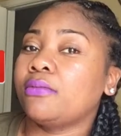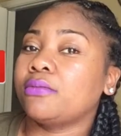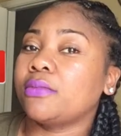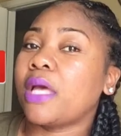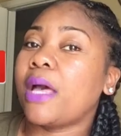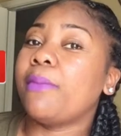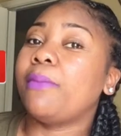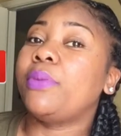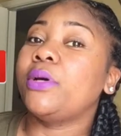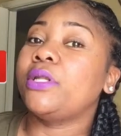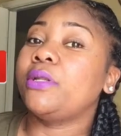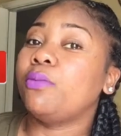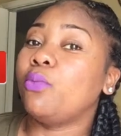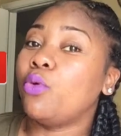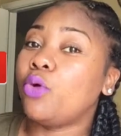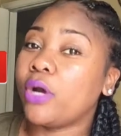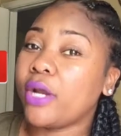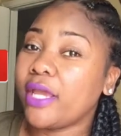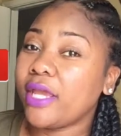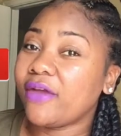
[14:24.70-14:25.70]
I'm putting
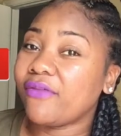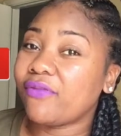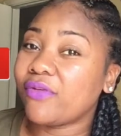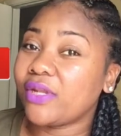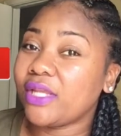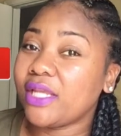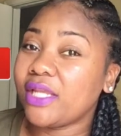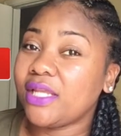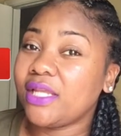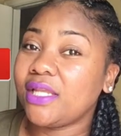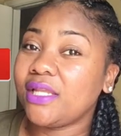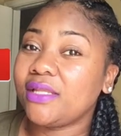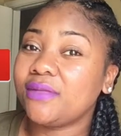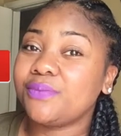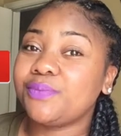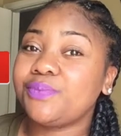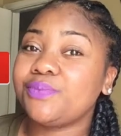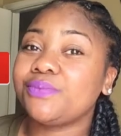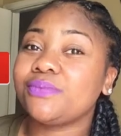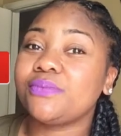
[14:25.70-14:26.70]
more effort in it
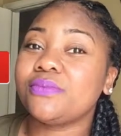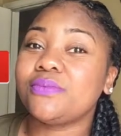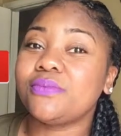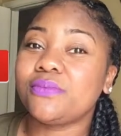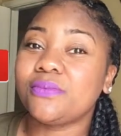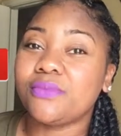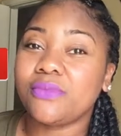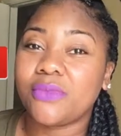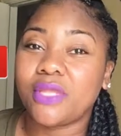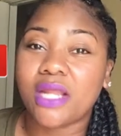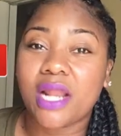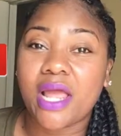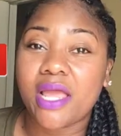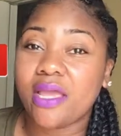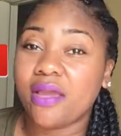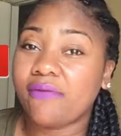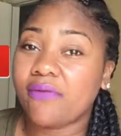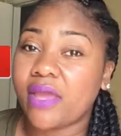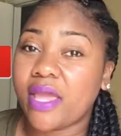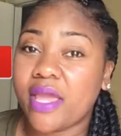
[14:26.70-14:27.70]
than I
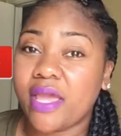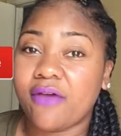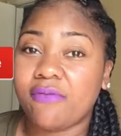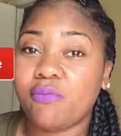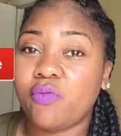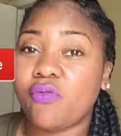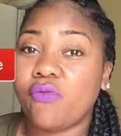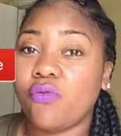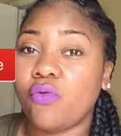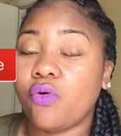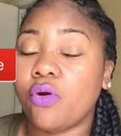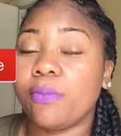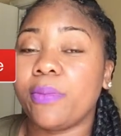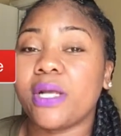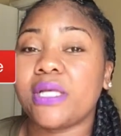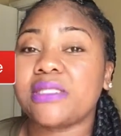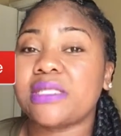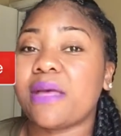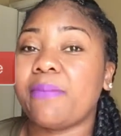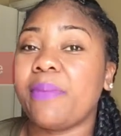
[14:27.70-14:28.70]
ever have before,
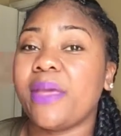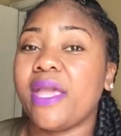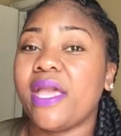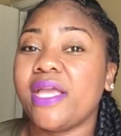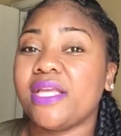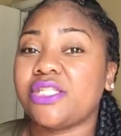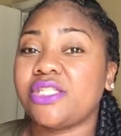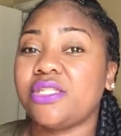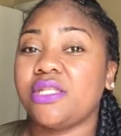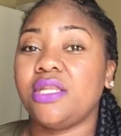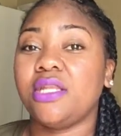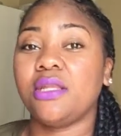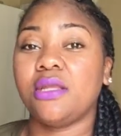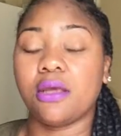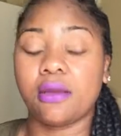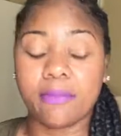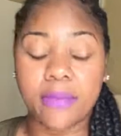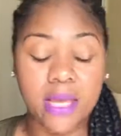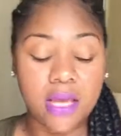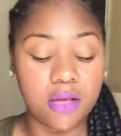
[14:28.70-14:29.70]
because I'm passionate
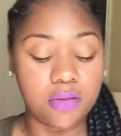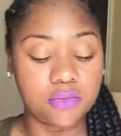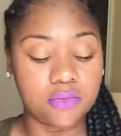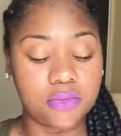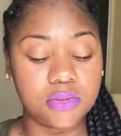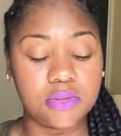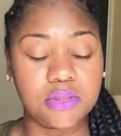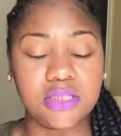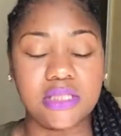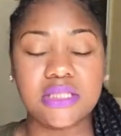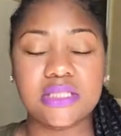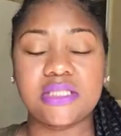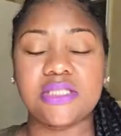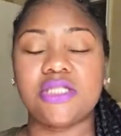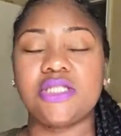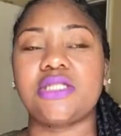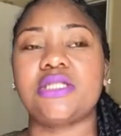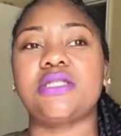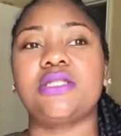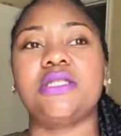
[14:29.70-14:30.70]
about
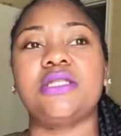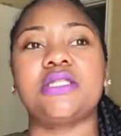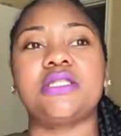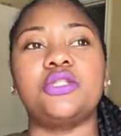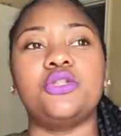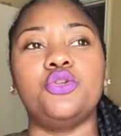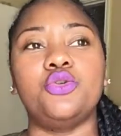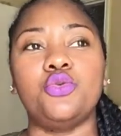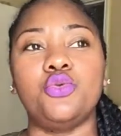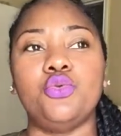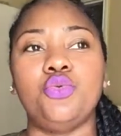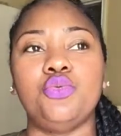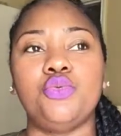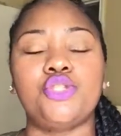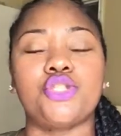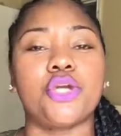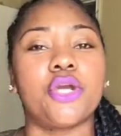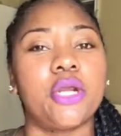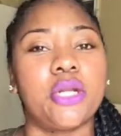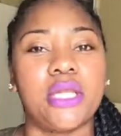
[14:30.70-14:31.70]
this new
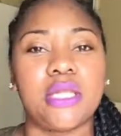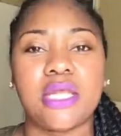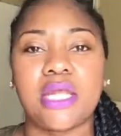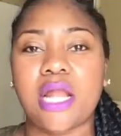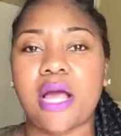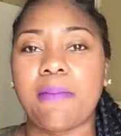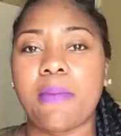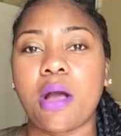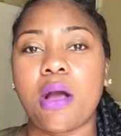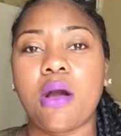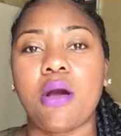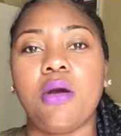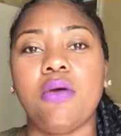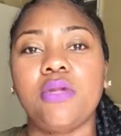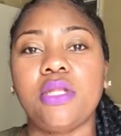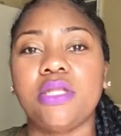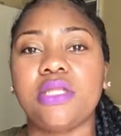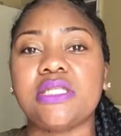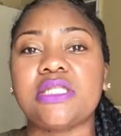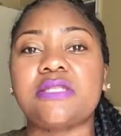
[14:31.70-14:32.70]
journey that I'm
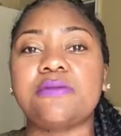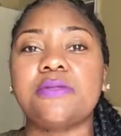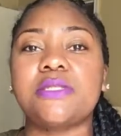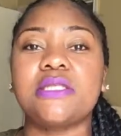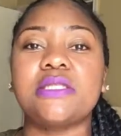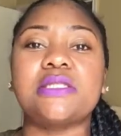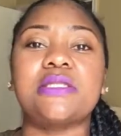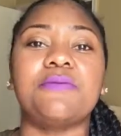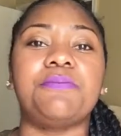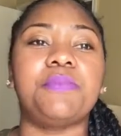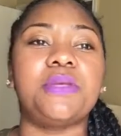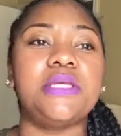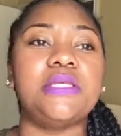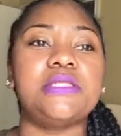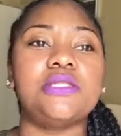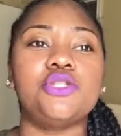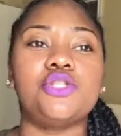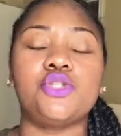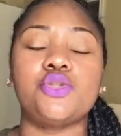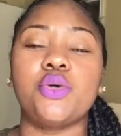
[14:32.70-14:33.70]
on, and this sense of
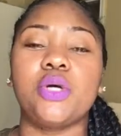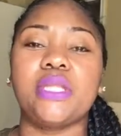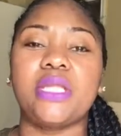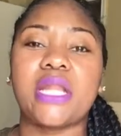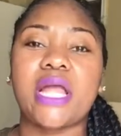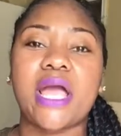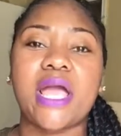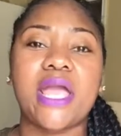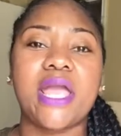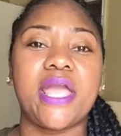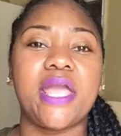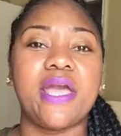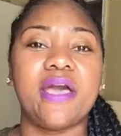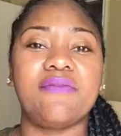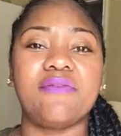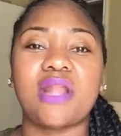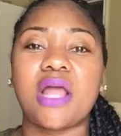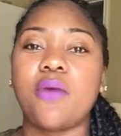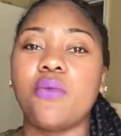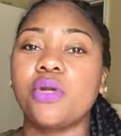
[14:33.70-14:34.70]
peace and joy that I
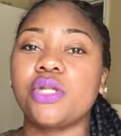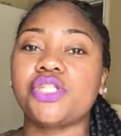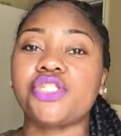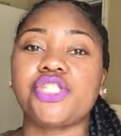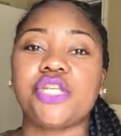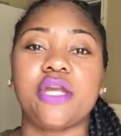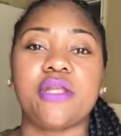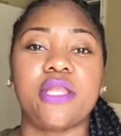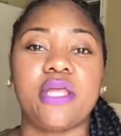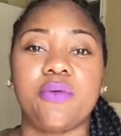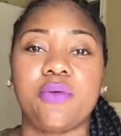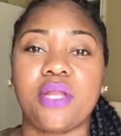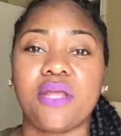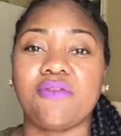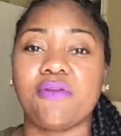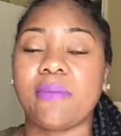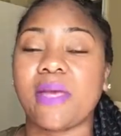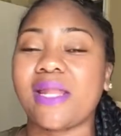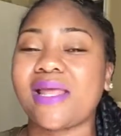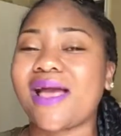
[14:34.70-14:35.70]
have, and I want to share that with
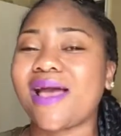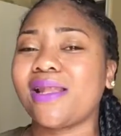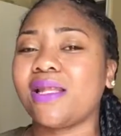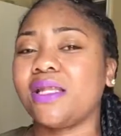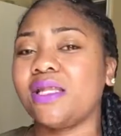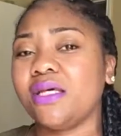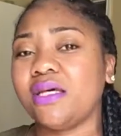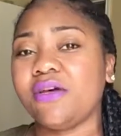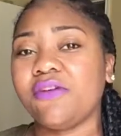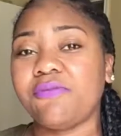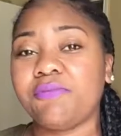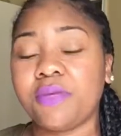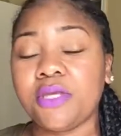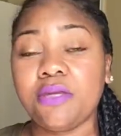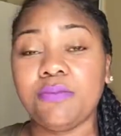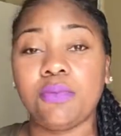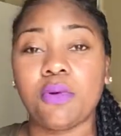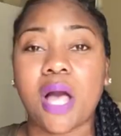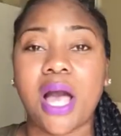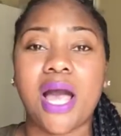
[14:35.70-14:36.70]
everybody. I love people.